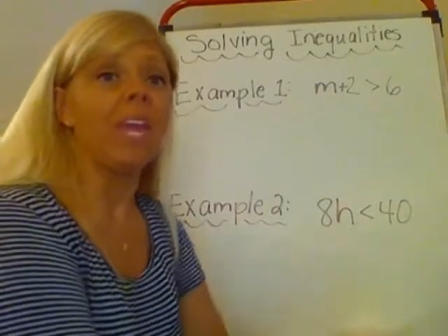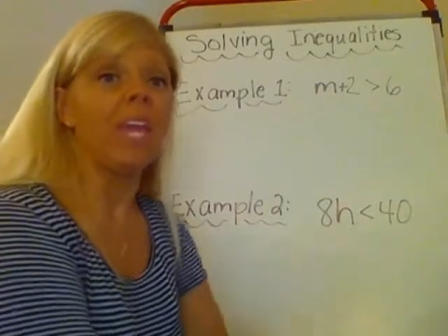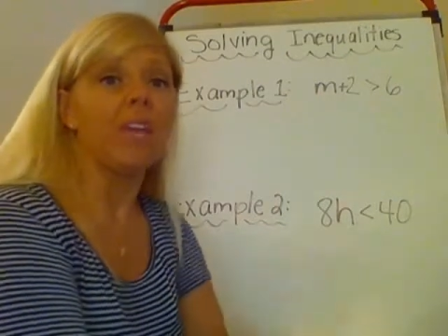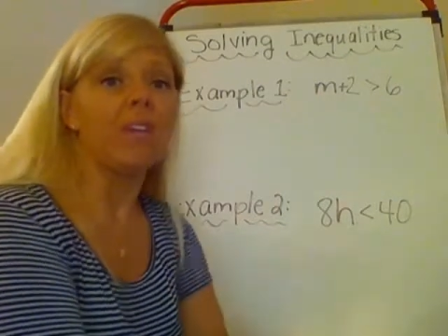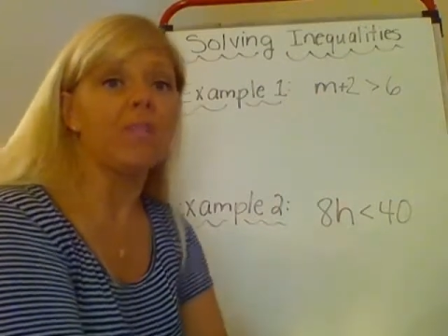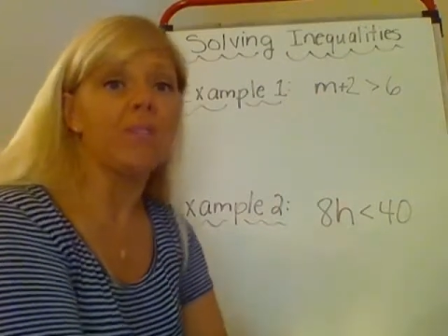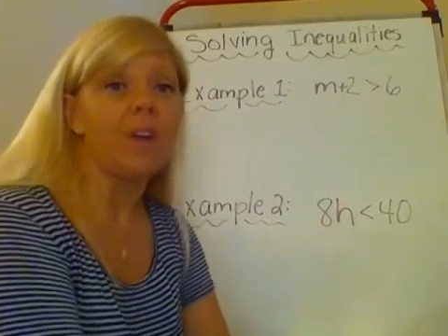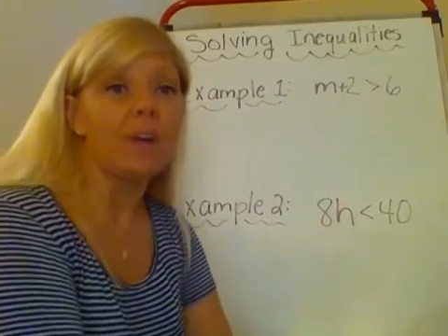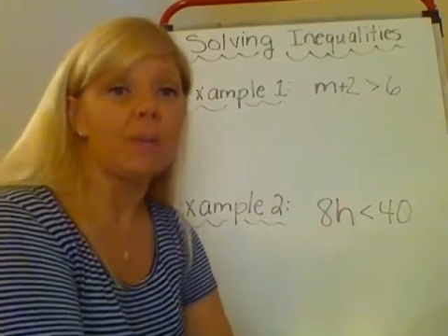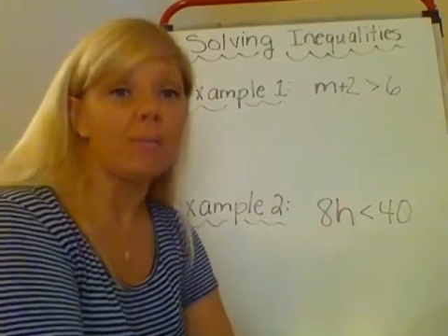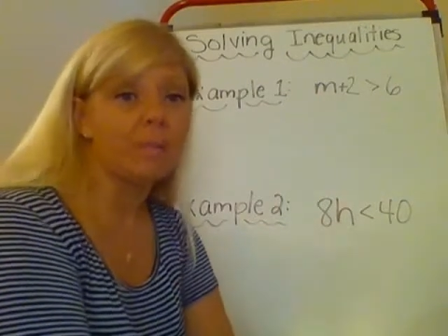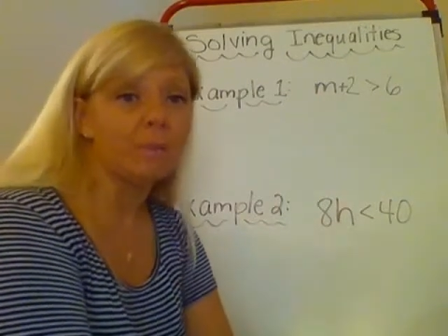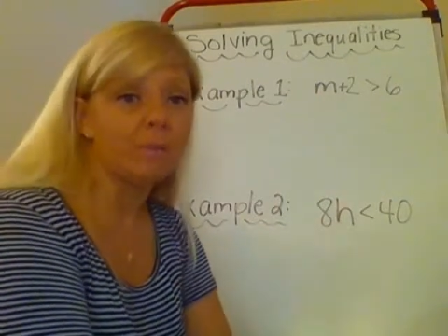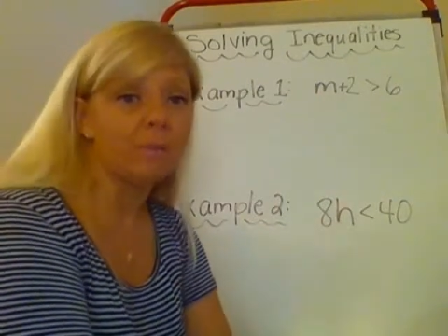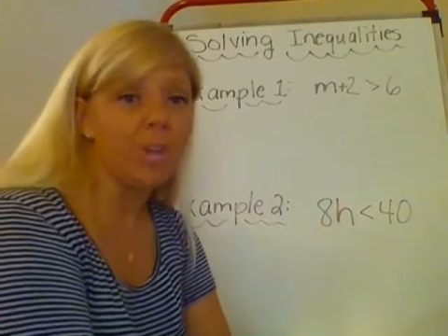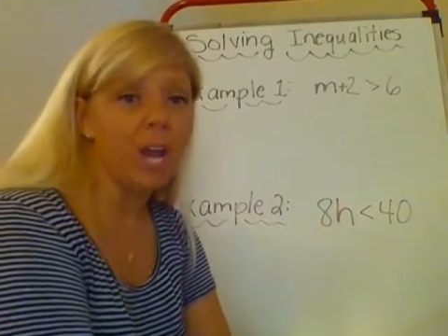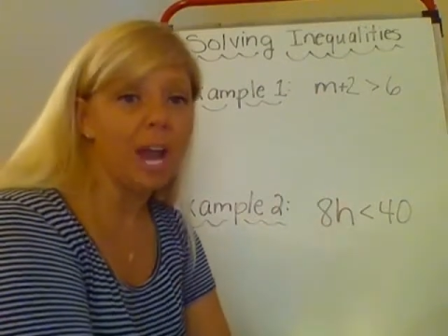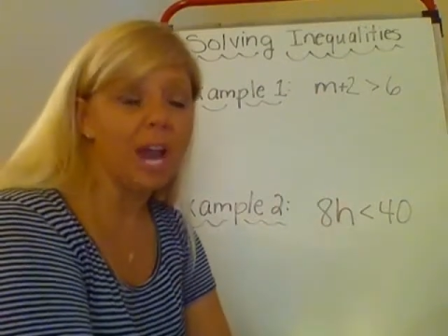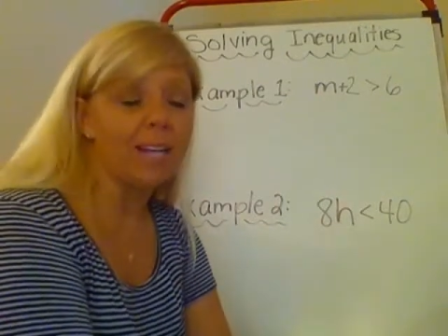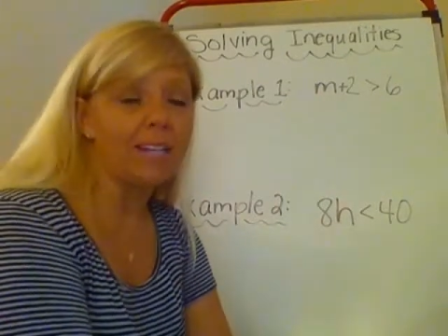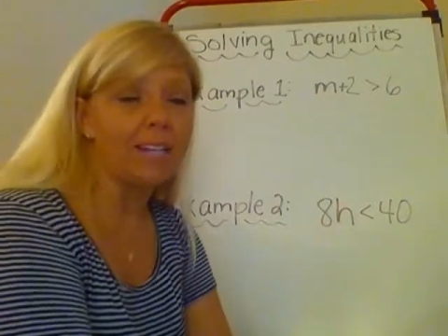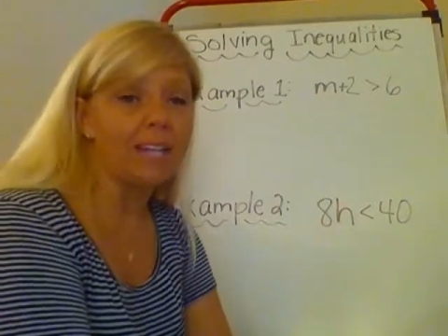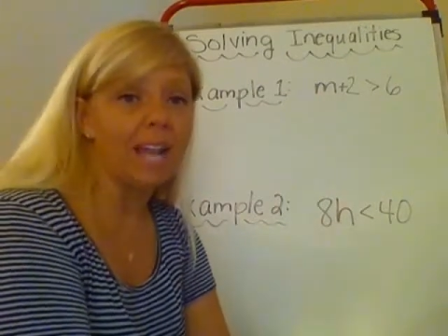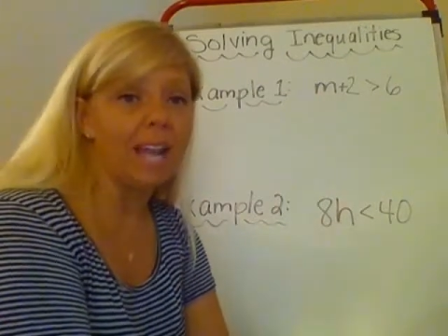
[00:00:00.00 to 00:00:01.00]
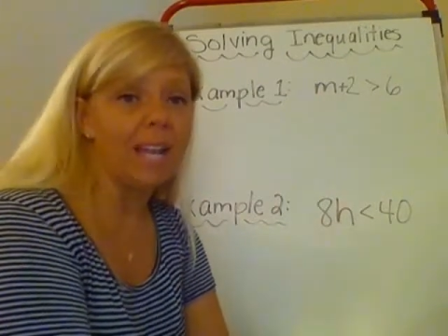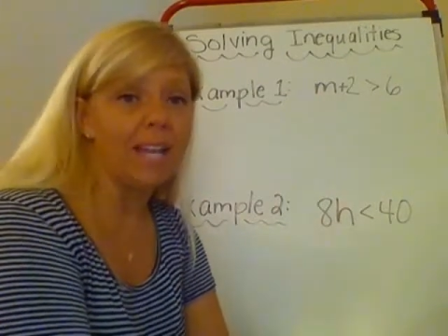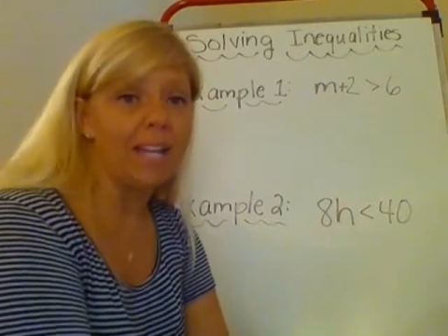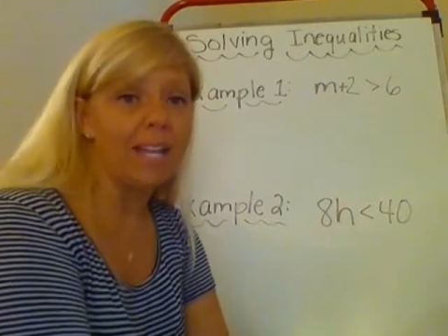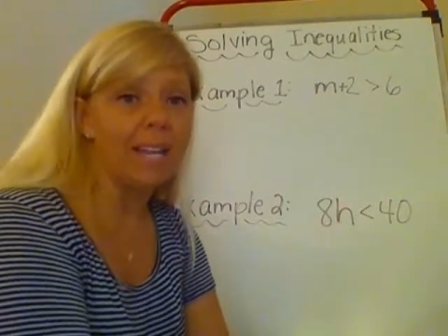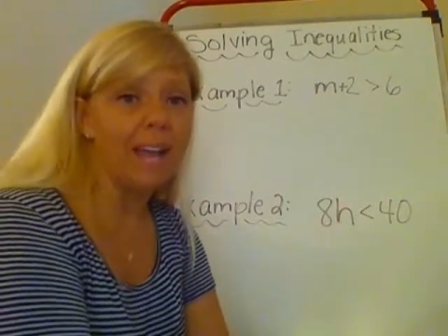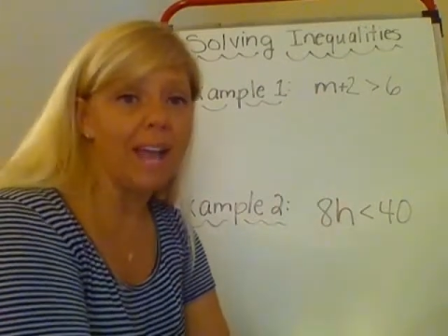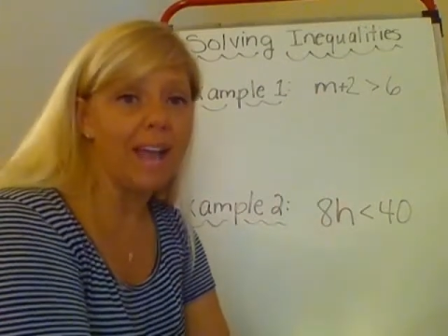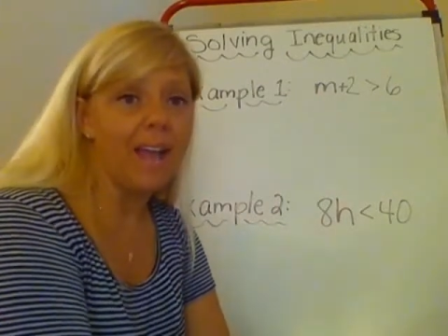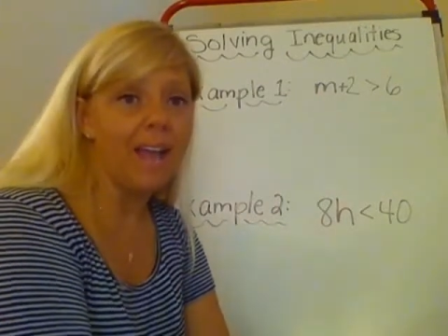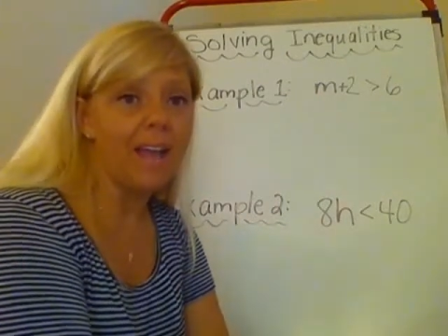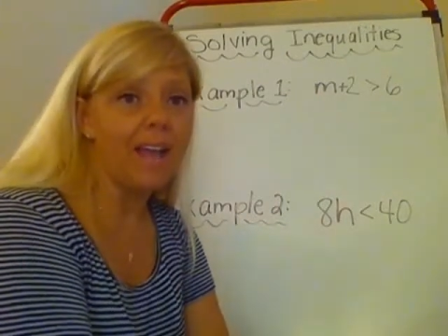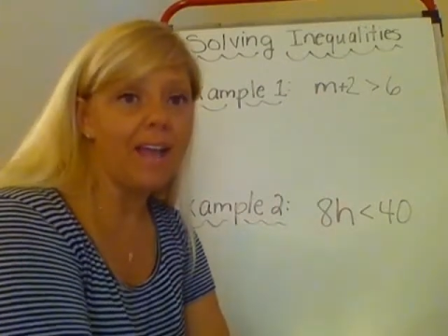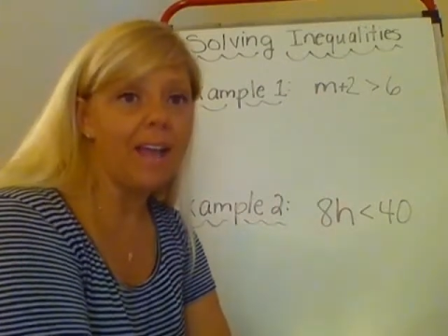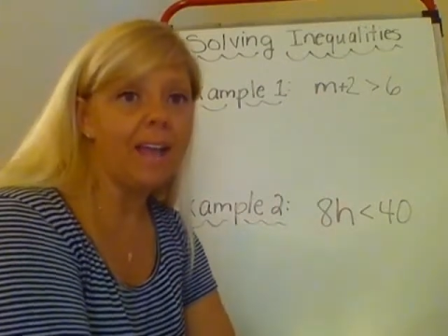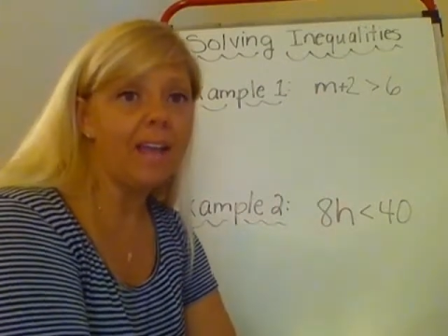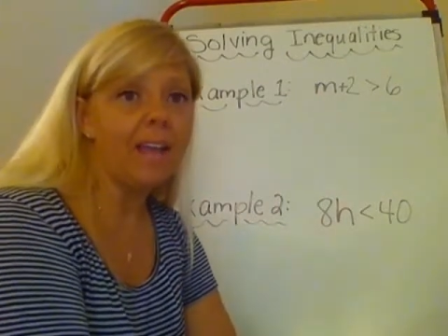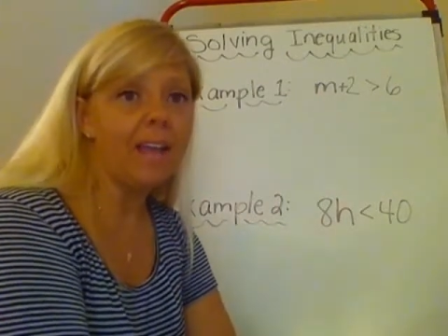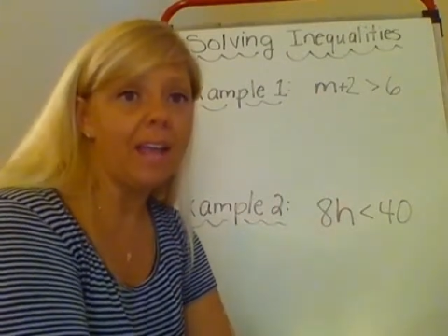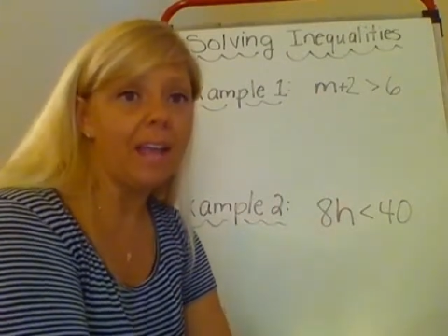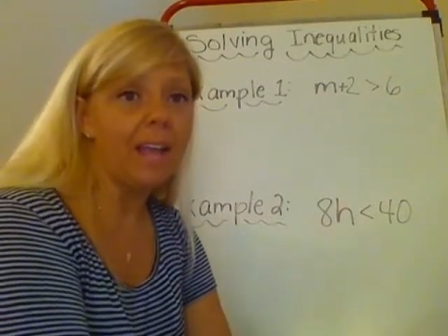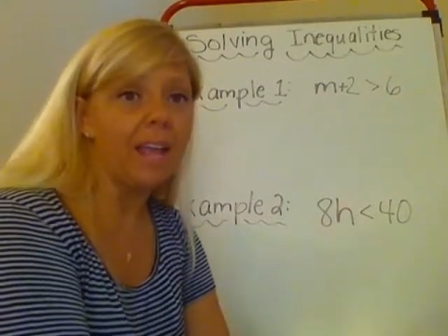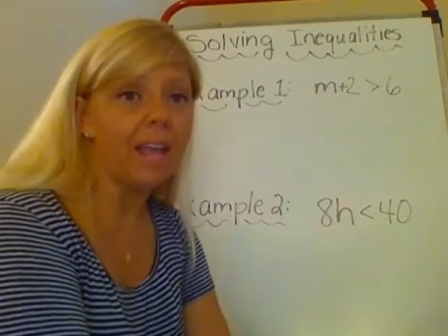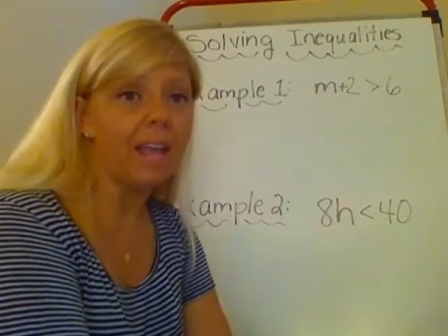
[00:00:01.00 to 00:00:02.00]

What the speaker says: If I'm subtracting, I need to add.